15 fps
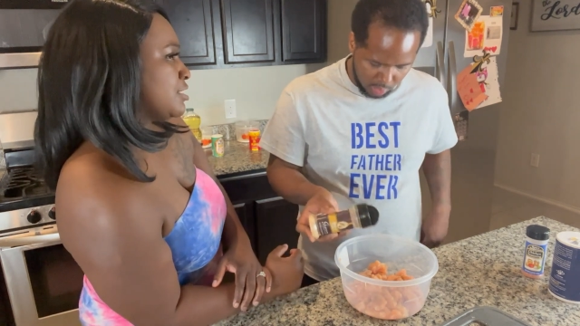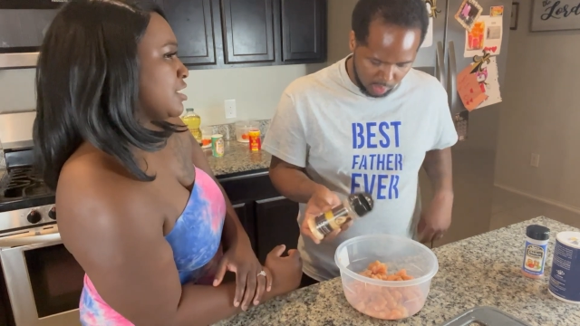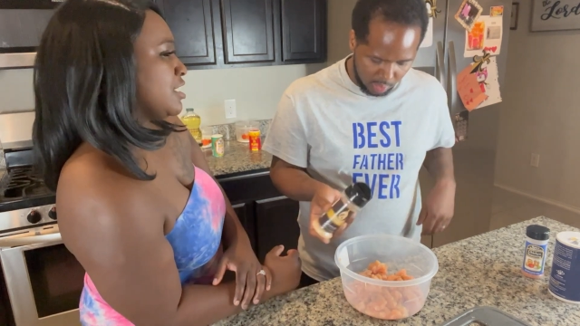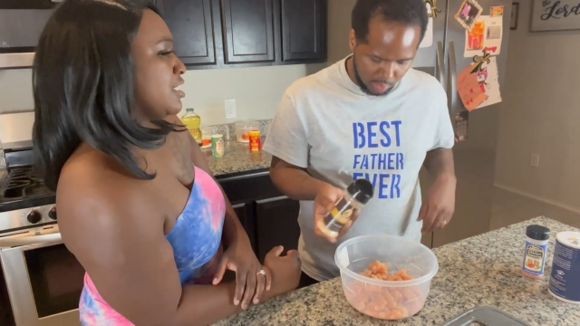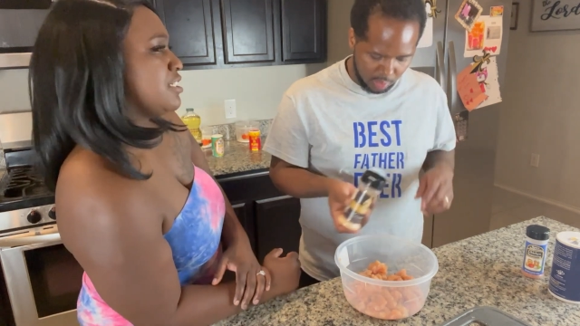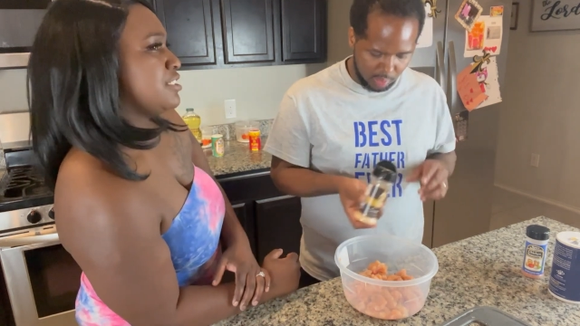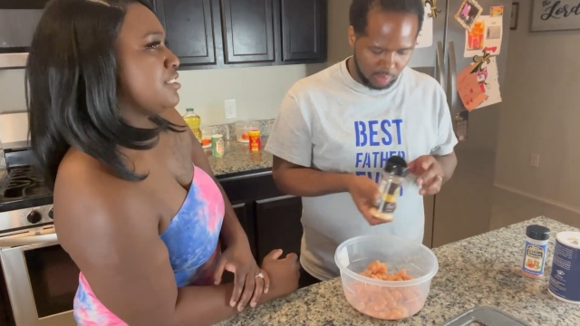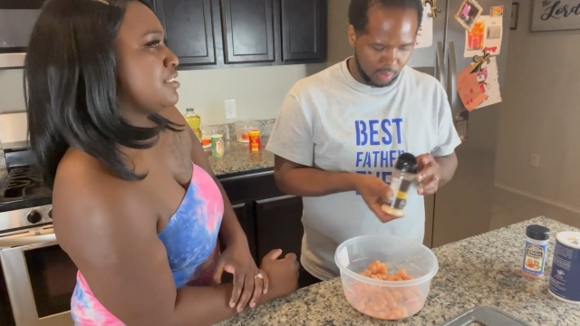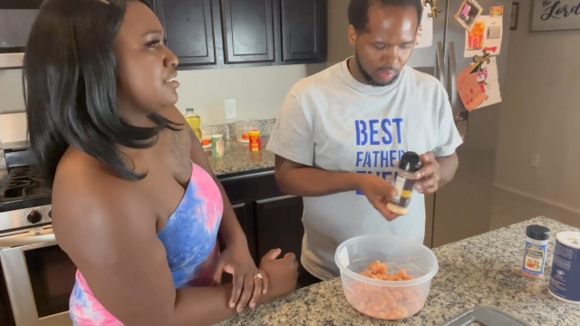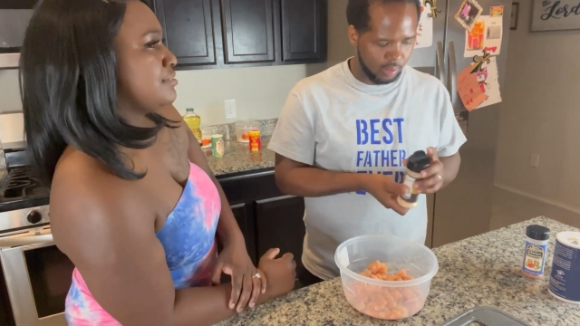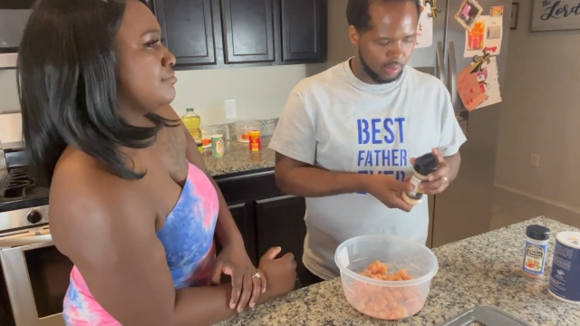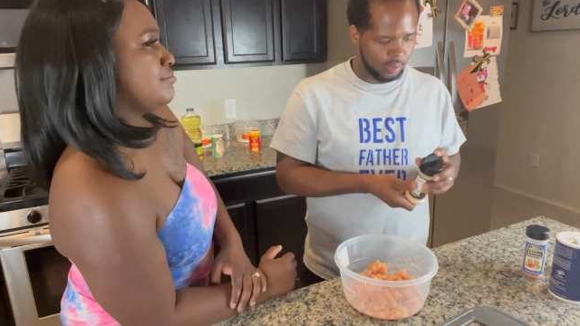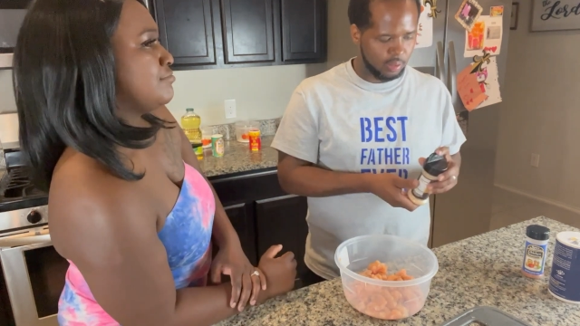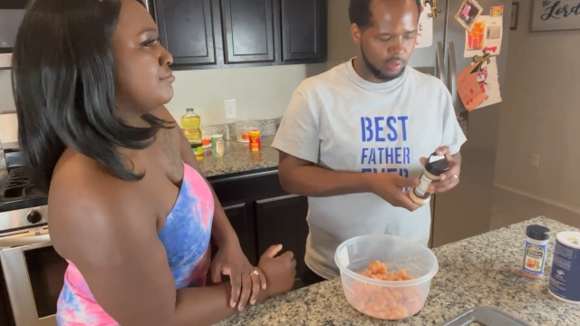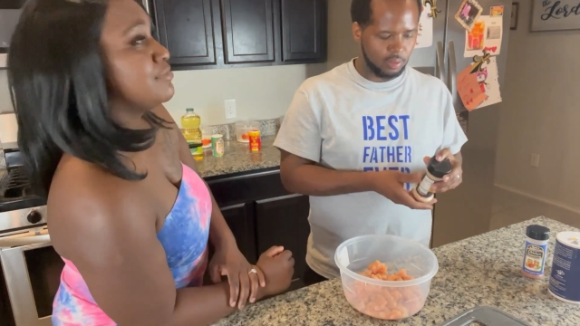Speaker 1: your hands?
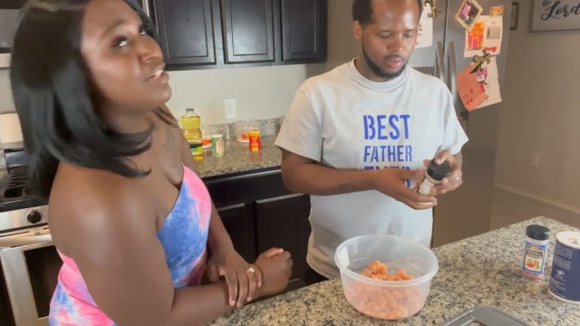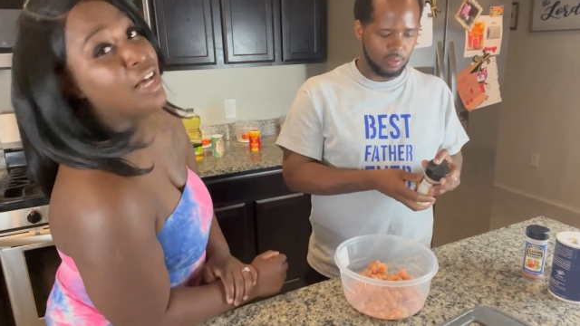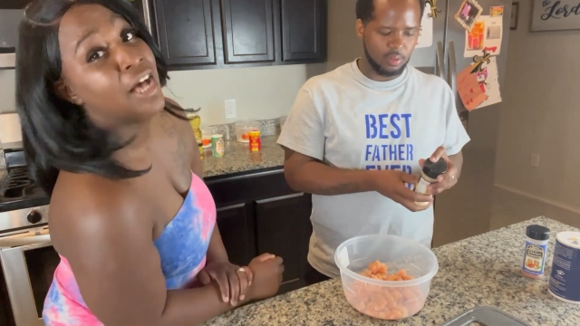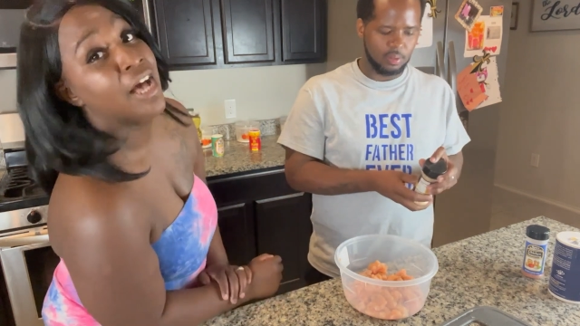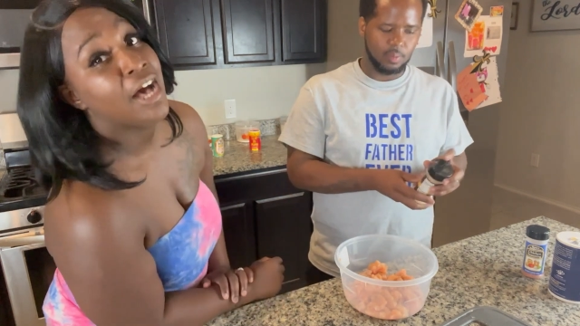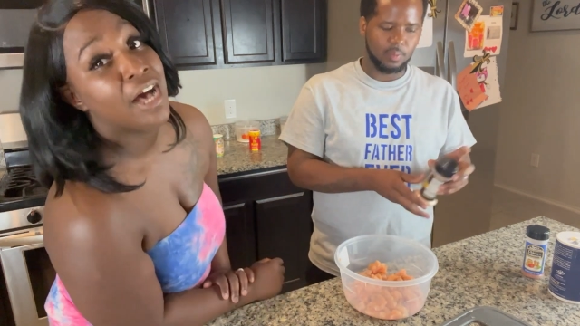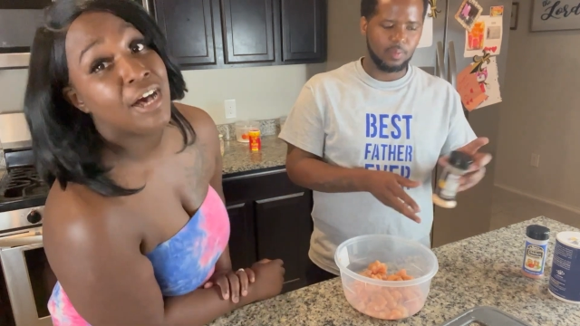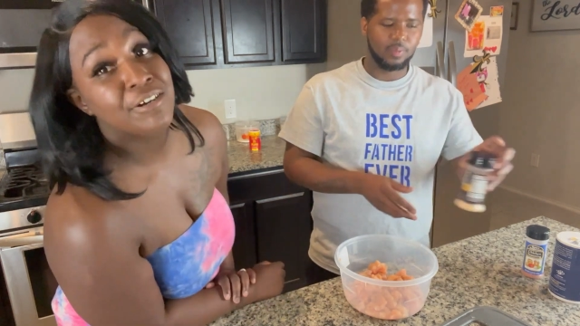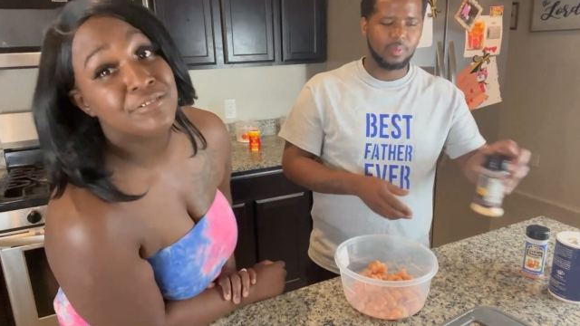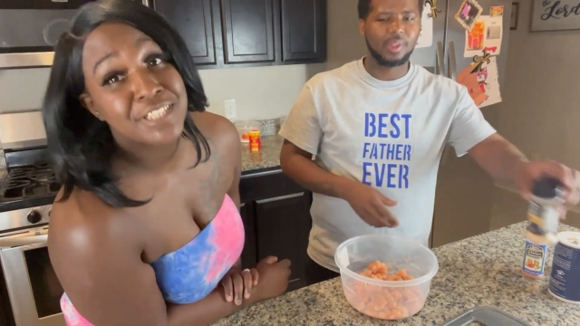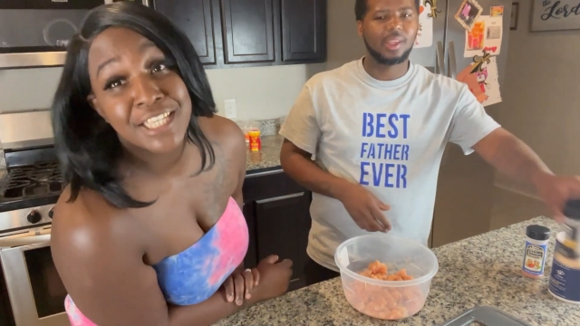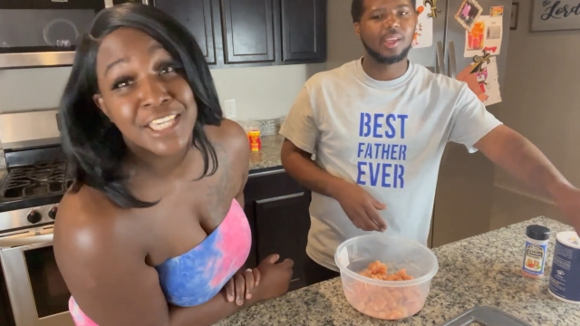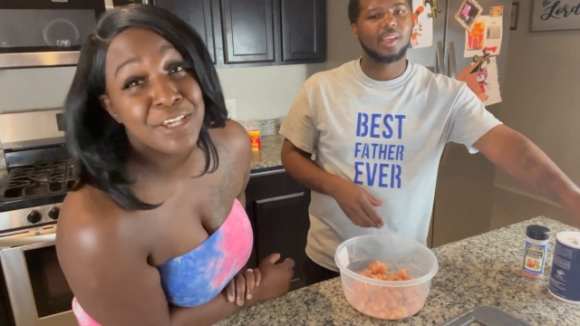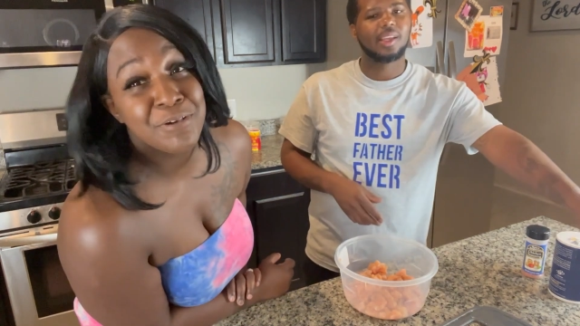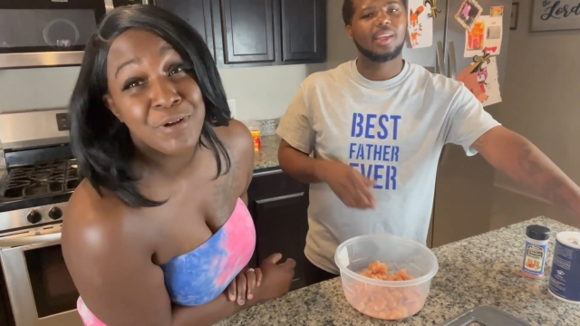I don't think
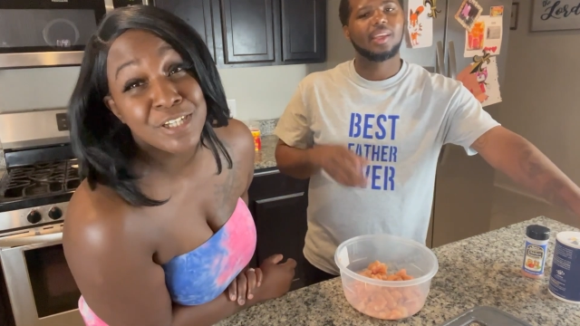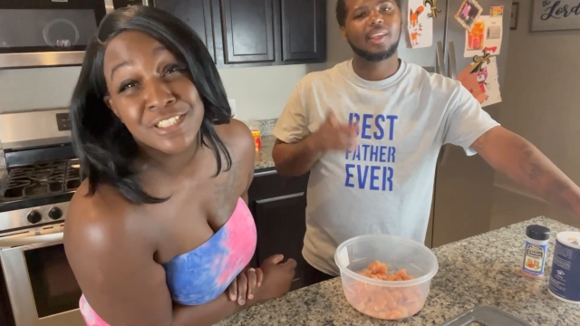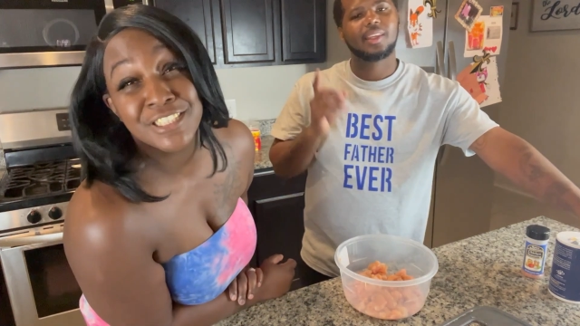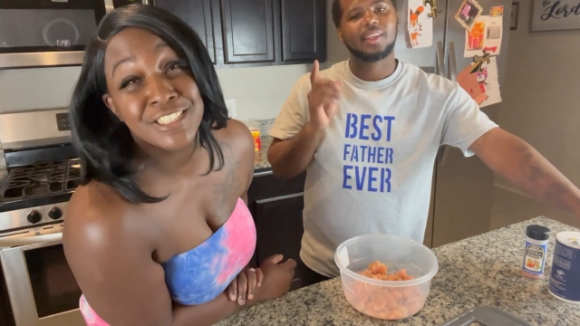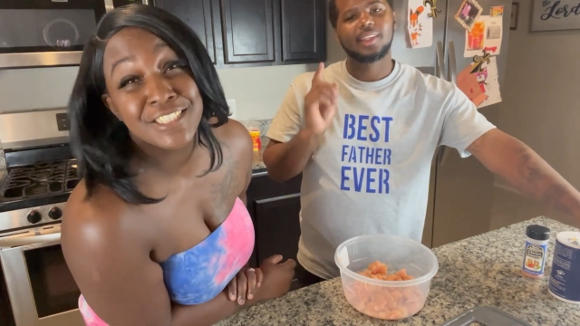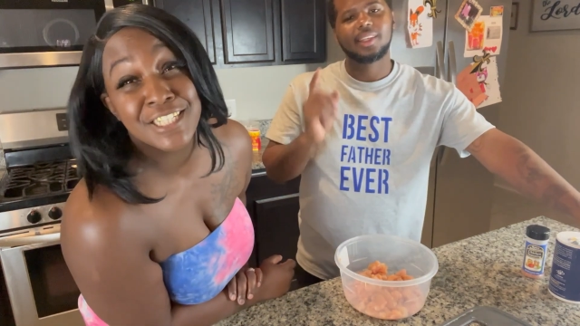he washed his